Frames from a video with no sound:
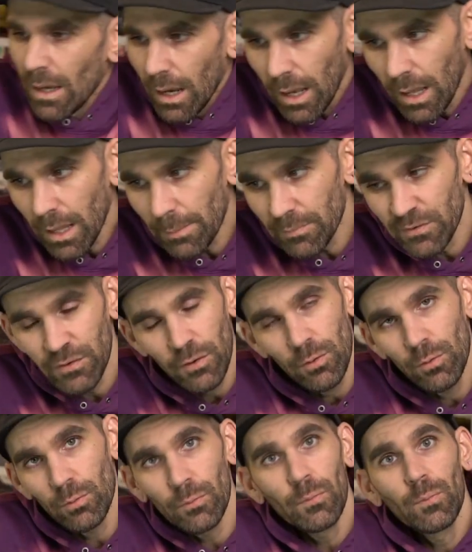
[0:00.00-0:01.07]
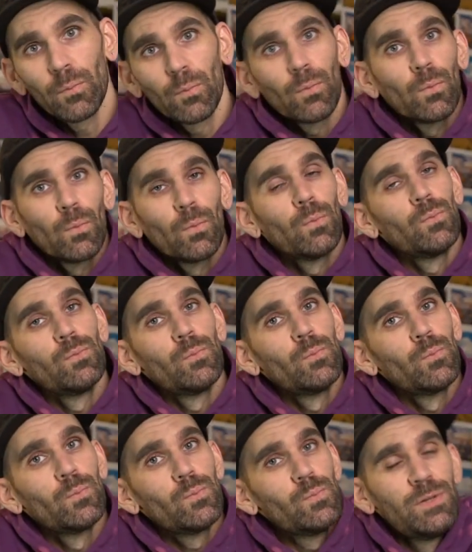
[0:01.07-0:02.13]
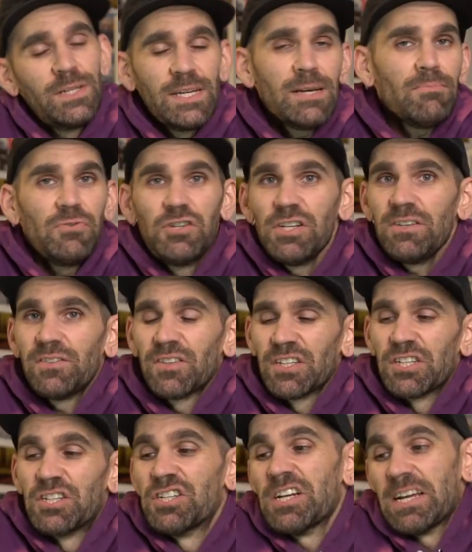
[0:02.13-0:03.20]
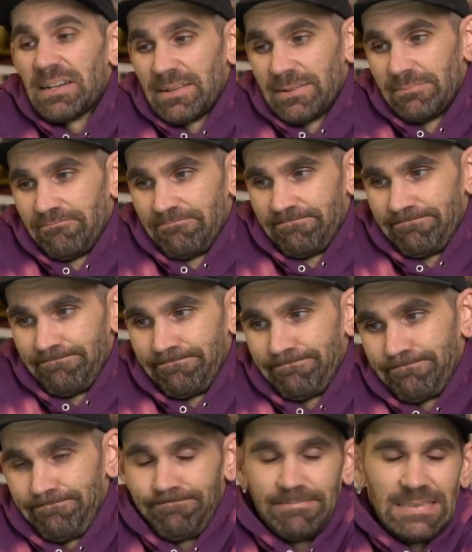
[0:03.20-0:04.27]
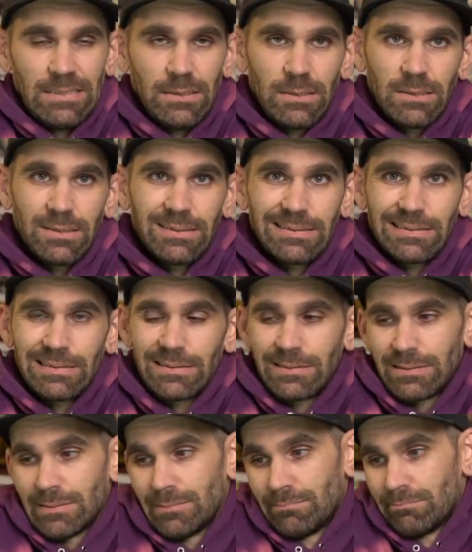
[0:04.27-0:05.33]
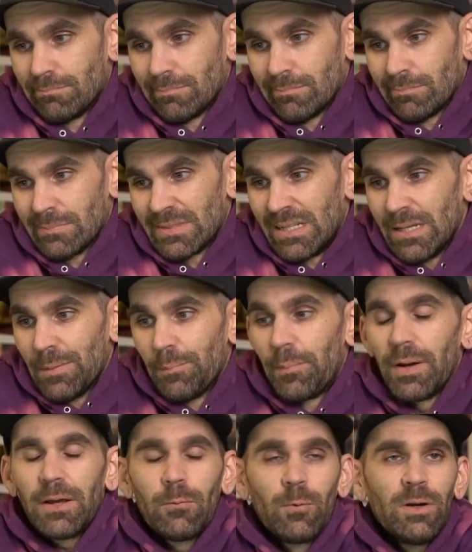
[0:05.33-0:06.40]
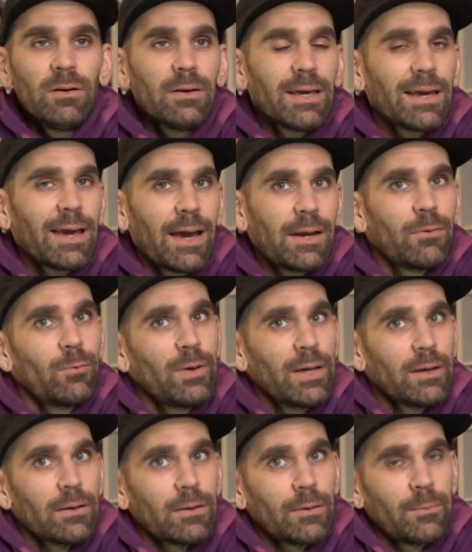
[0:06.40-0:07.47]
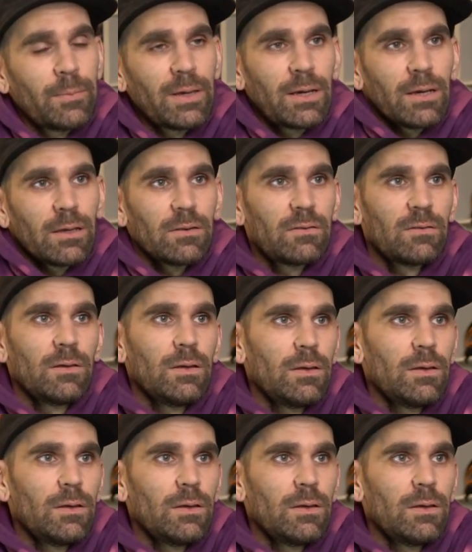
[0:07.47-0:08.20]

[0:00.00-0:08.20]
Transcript: Yeah. So, DMG's legit. That's all I got to say. But it will get kind of weird because